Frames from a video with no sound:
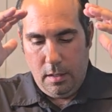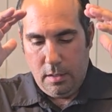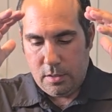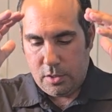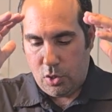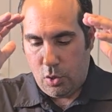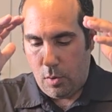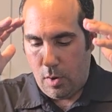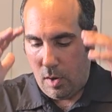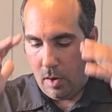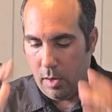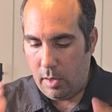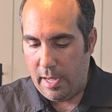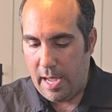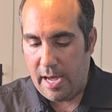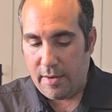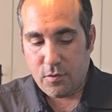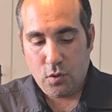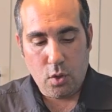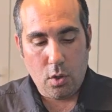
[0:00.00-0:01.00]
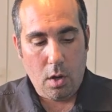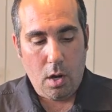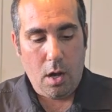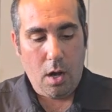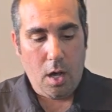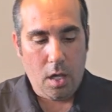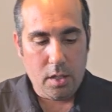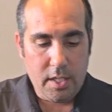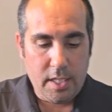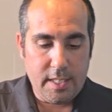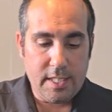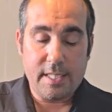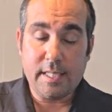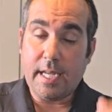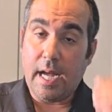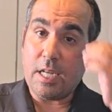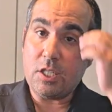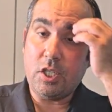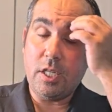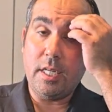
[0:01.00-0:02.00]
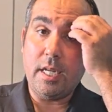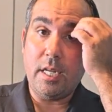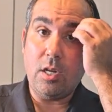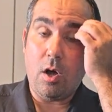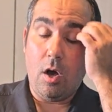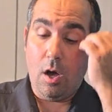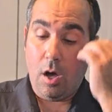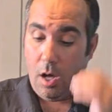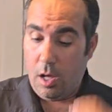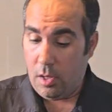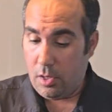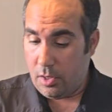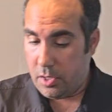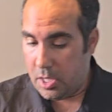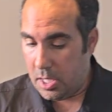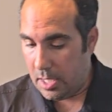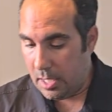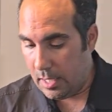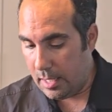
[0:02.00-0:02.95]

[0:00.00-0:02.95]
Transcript: So after all the discussion and all